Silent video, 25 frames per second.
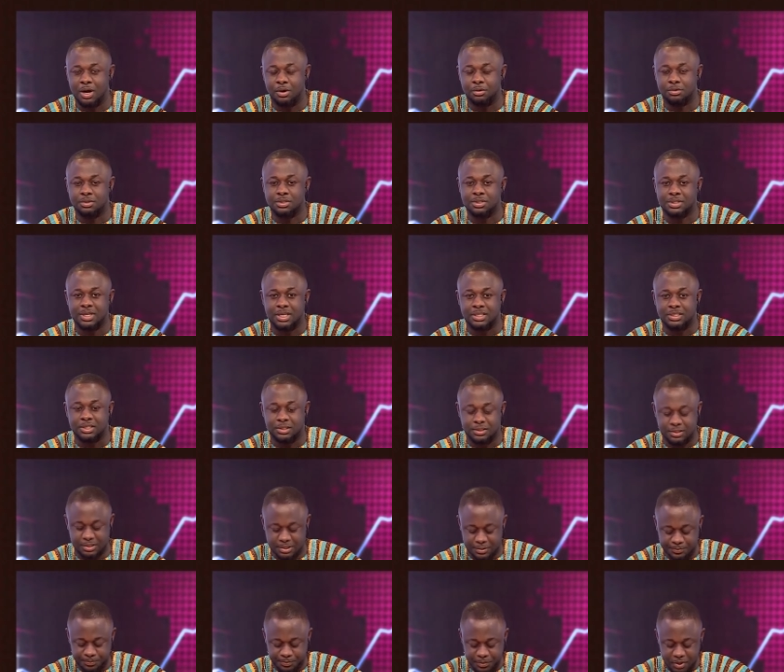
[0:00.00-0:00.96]
will start it
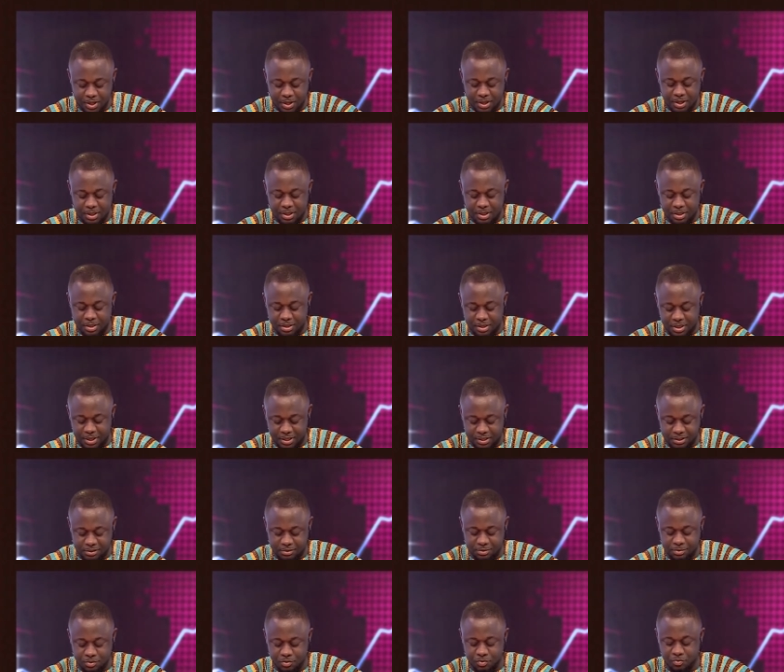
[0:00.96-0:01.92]

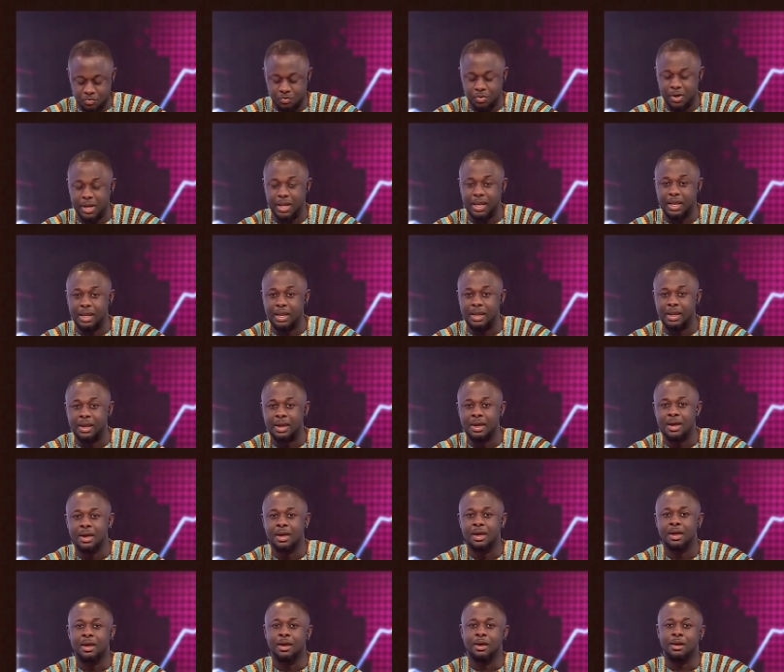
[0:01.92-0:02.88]
this way.
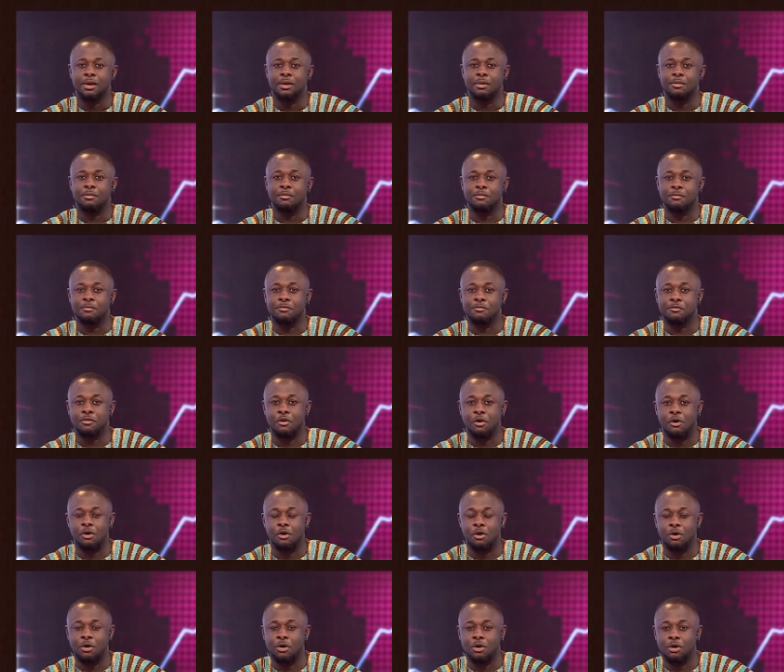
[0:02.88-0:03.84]

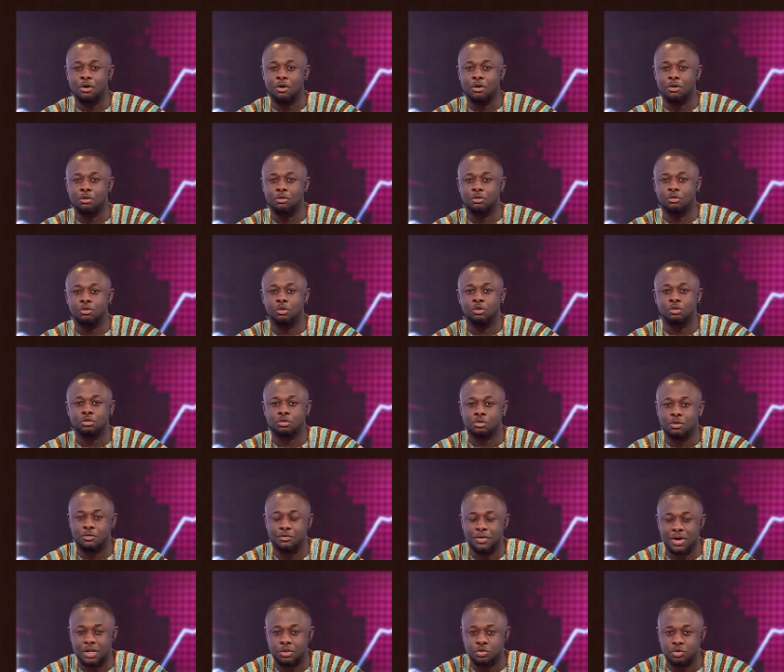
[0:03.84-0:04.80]
For those
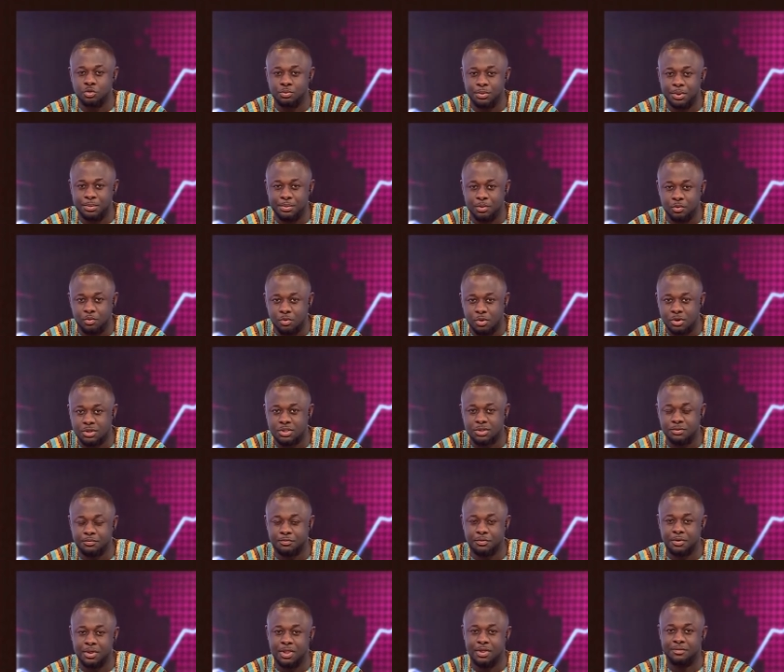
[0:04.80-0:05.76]
of us who may be watching
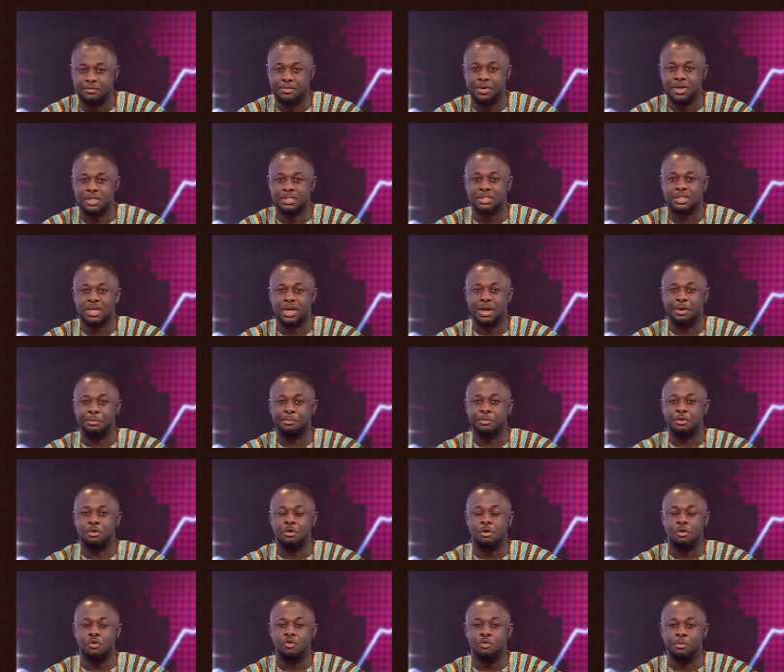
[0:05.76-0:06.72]
for the first time
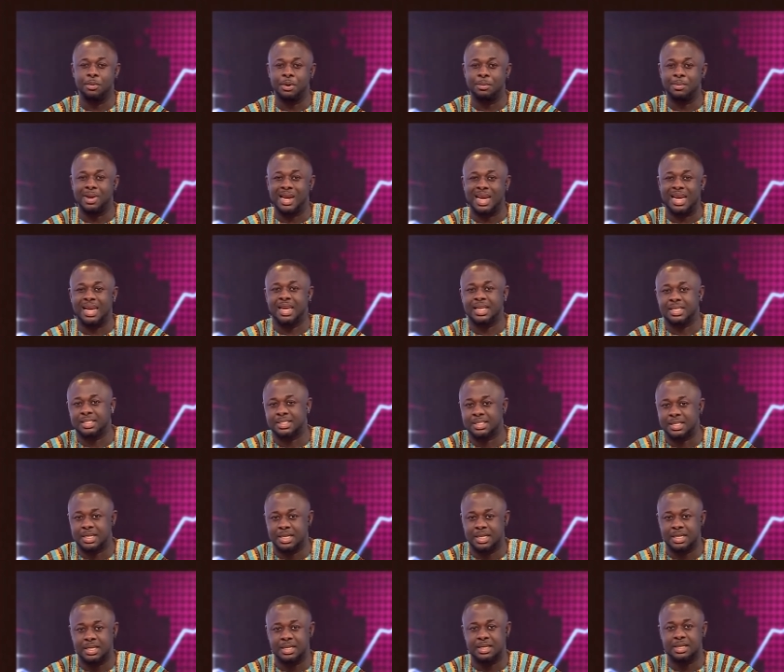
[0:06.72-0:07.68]
or who may be
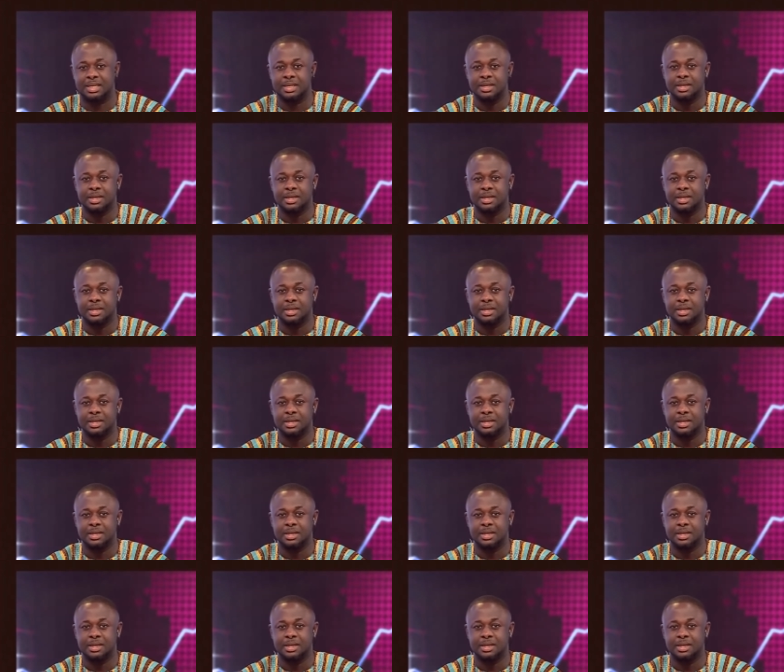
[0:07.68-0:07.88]
listening